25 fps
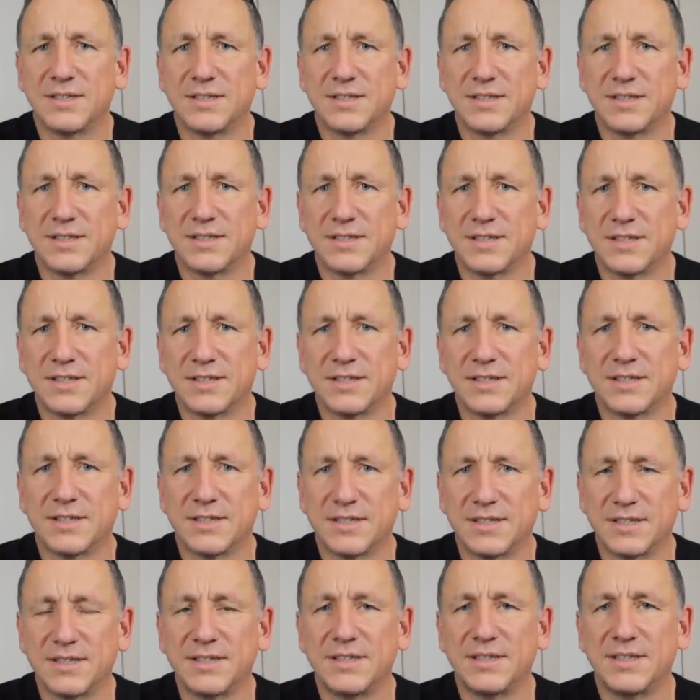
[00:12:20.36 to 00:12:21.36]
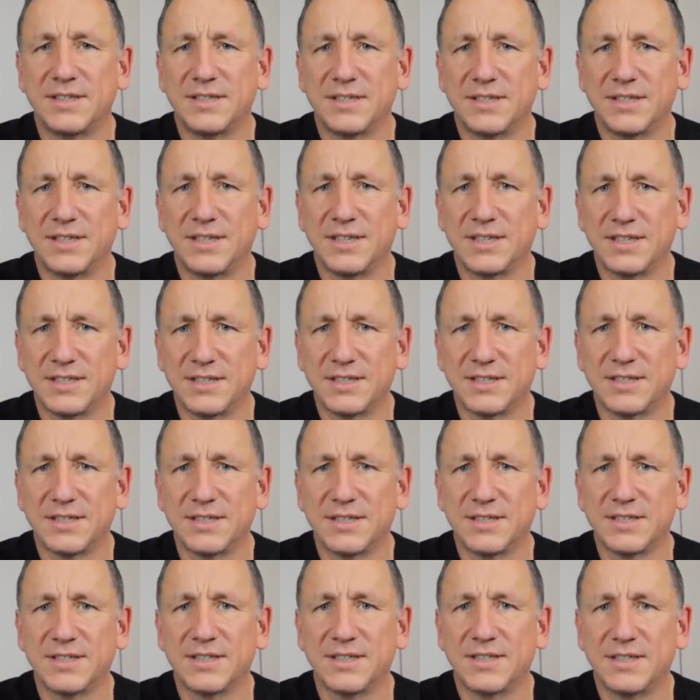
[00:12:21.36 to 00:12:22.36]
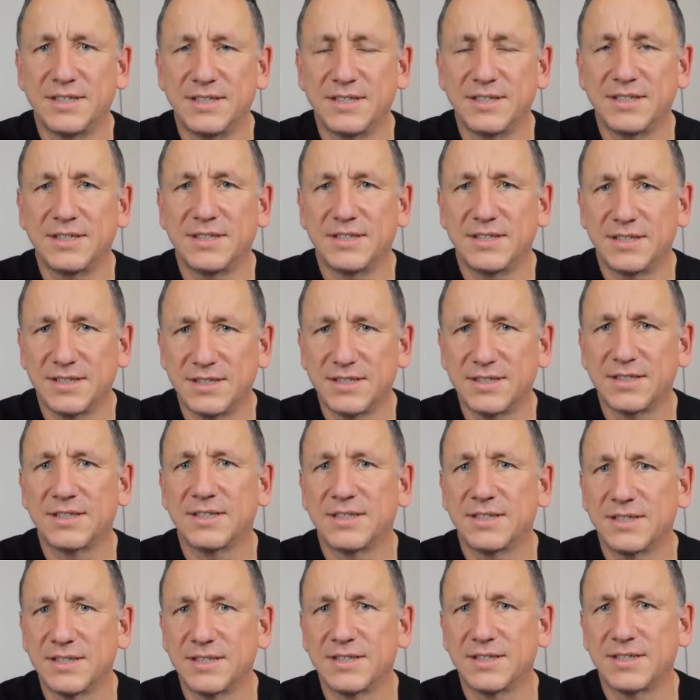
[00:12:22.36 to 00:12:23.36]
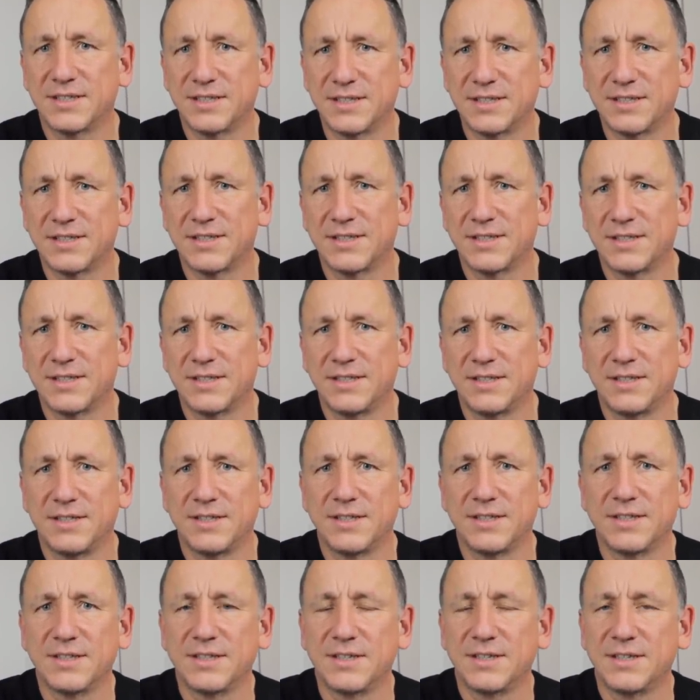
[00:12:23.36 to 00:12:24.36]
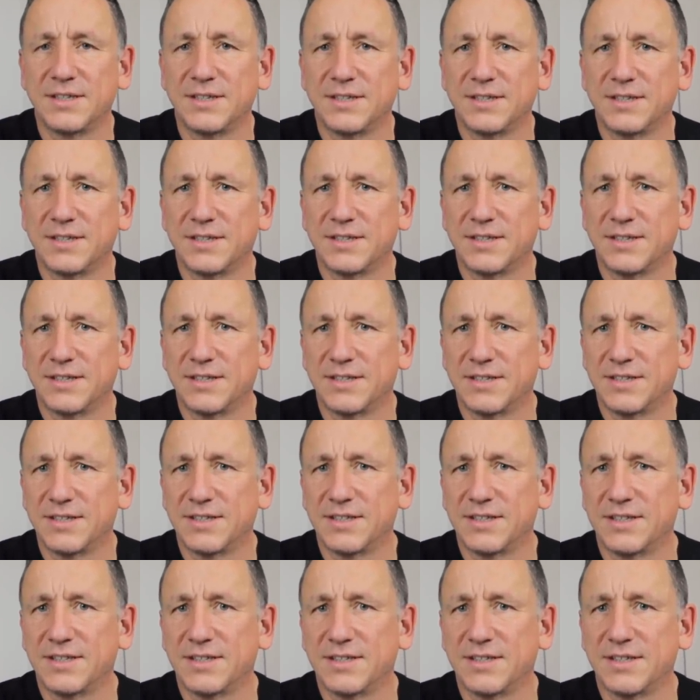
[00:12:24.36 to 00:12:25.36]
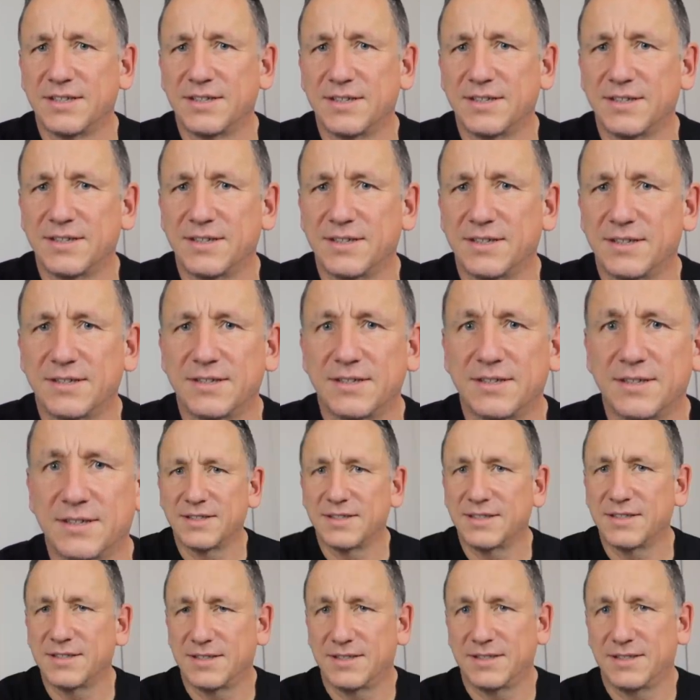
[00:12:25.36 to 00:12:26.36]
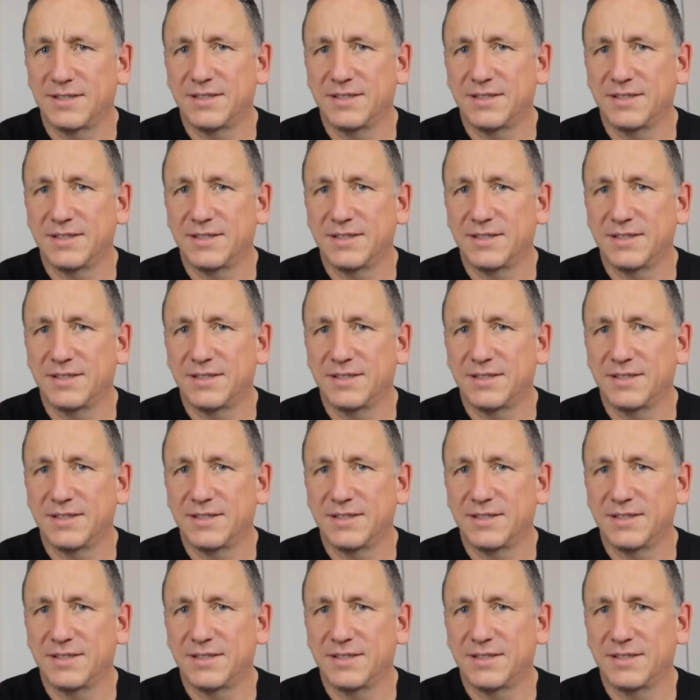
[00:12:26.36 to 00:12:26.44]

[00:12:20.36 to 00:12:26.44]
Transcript: The person shown says nothing.